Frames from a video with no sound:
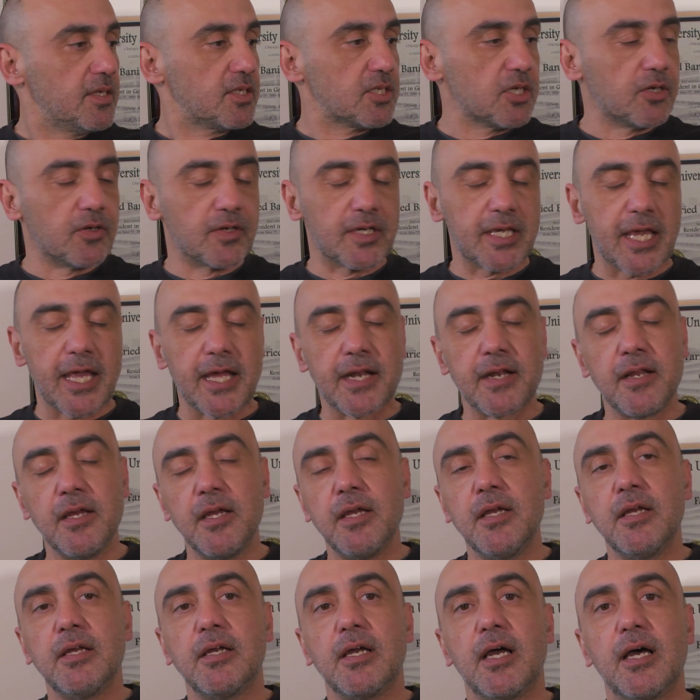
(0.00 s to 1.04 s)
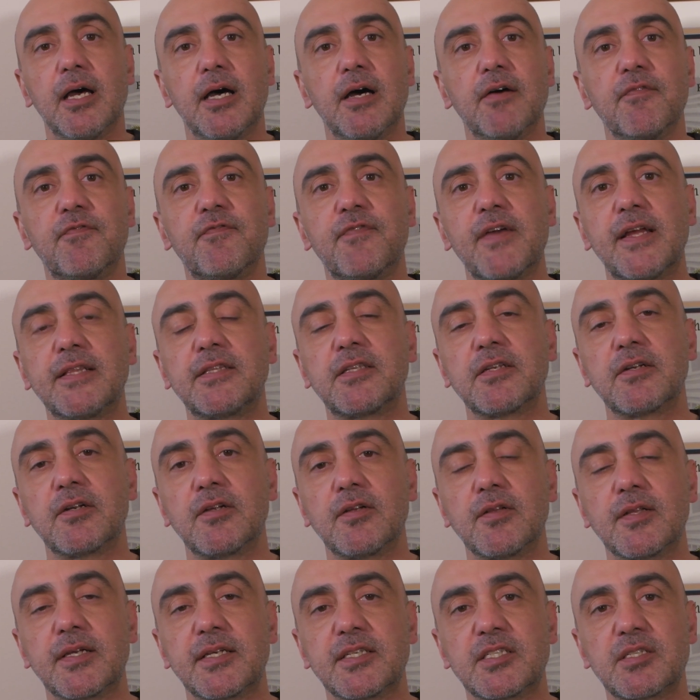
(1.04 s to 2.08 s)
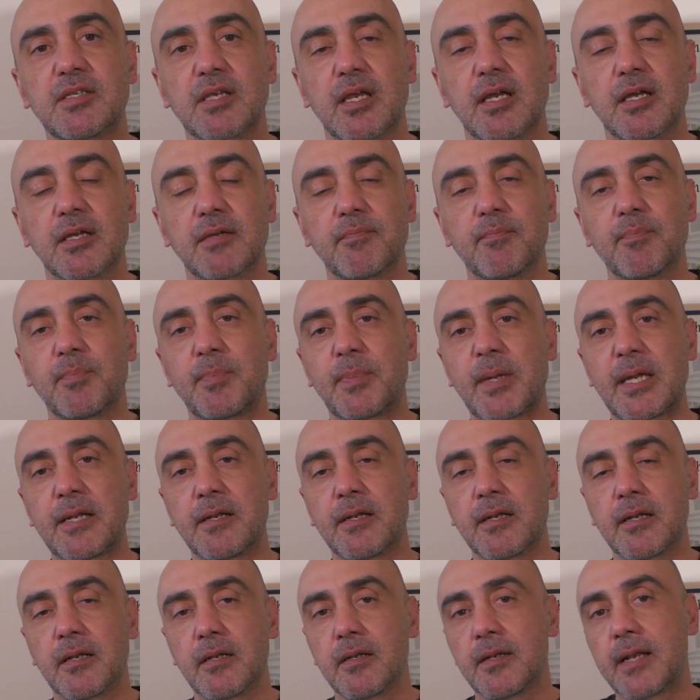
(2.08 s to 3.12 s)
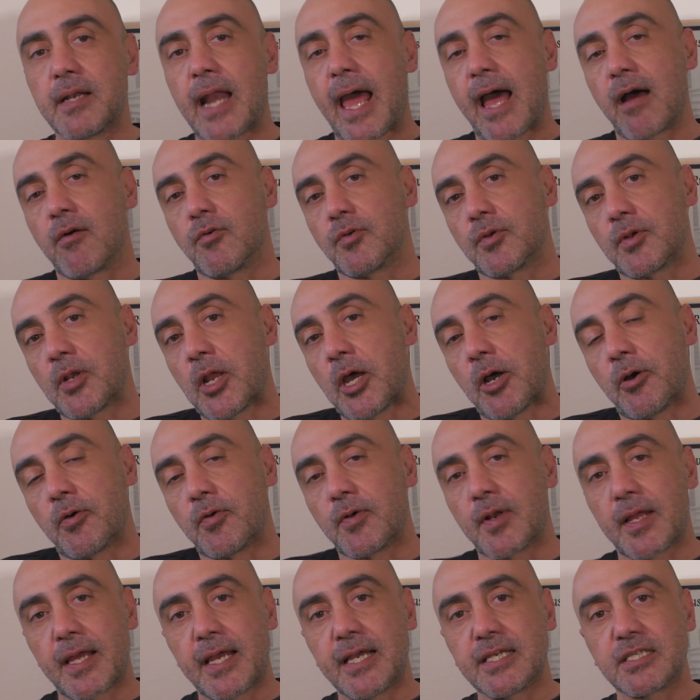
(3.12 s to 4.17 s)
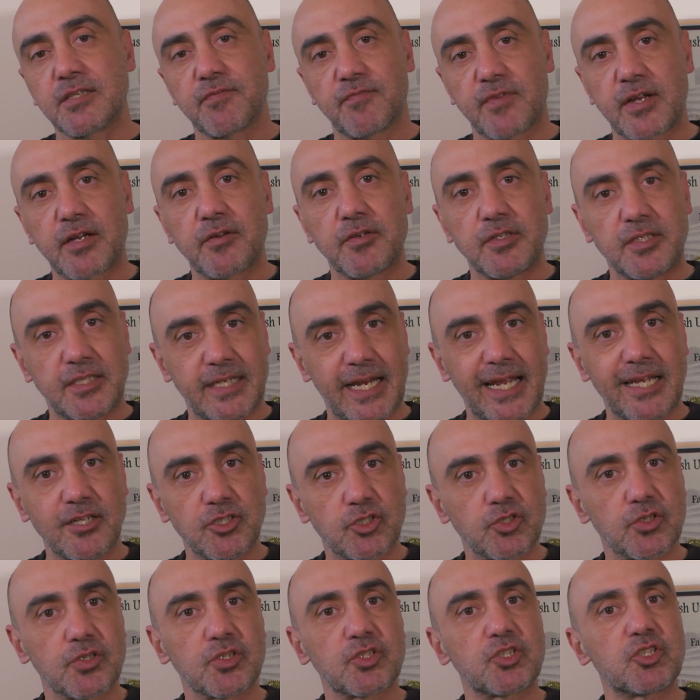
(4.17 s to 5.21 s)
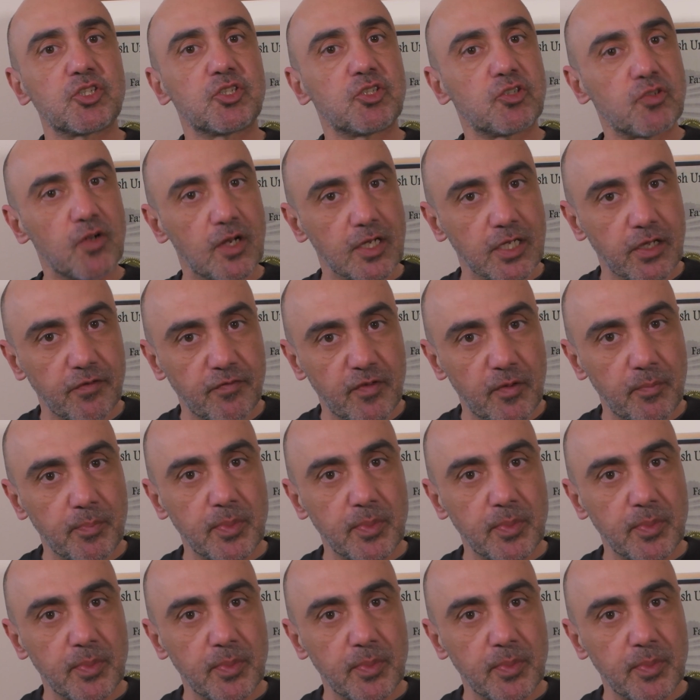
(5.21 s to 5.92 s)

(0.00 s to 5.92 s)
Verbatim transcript: So, again, uh, fentanyl has uh, been now known as a very dangerous drug of